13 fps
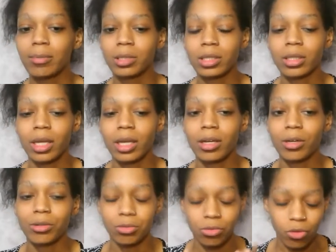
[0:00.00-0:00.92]
I'm just like,
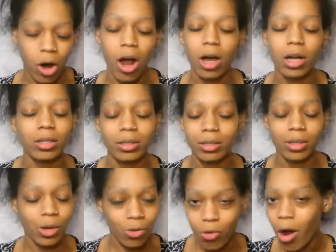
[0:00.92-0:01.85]
wrong,
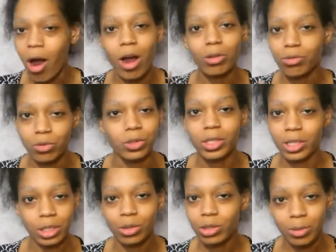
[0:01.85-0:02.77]
rude and
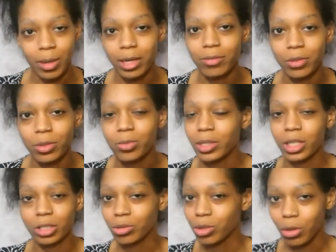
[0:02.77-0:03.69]
disrespectful,
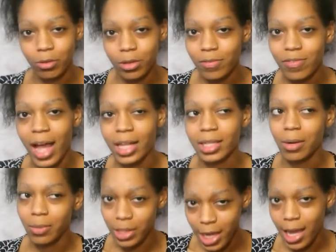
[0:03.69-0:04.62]
because you know for a fact that
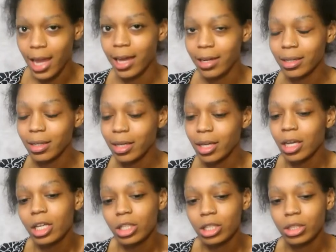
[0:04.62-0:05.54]
we can.
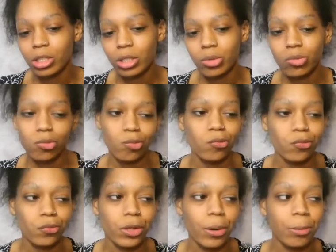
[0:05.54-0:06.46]

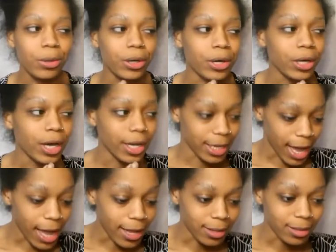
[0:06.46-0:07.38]
But
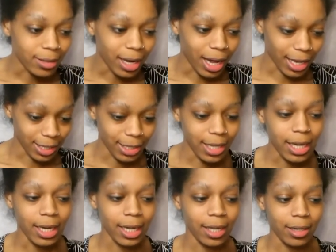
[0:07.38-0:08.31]
again, I
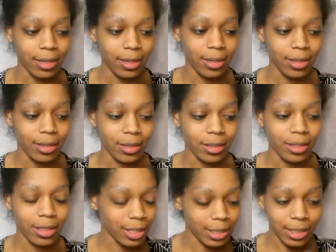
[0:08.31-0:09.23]
get it.
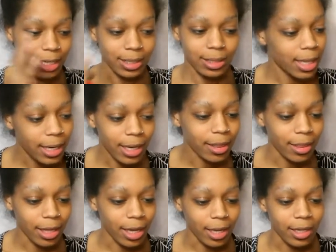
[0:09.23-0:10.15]
It's an aesthetic
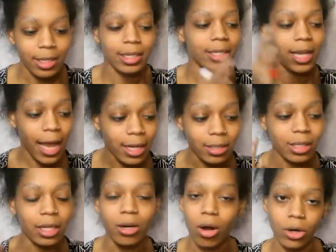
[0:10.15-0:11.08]
thing, and as
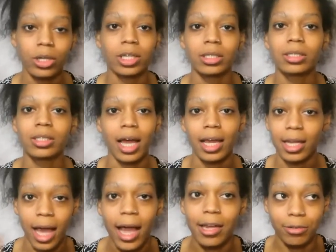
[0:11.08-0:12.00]
an artist,
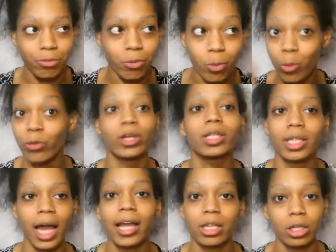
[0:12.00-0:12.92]
I
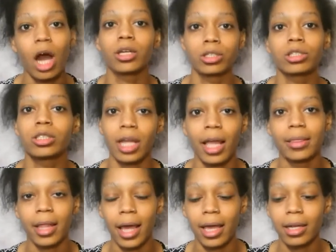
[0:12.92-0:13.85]

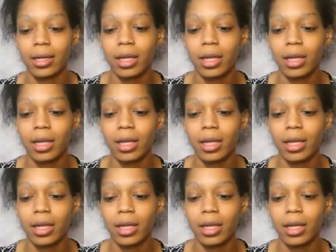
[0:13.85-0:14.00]
understand that.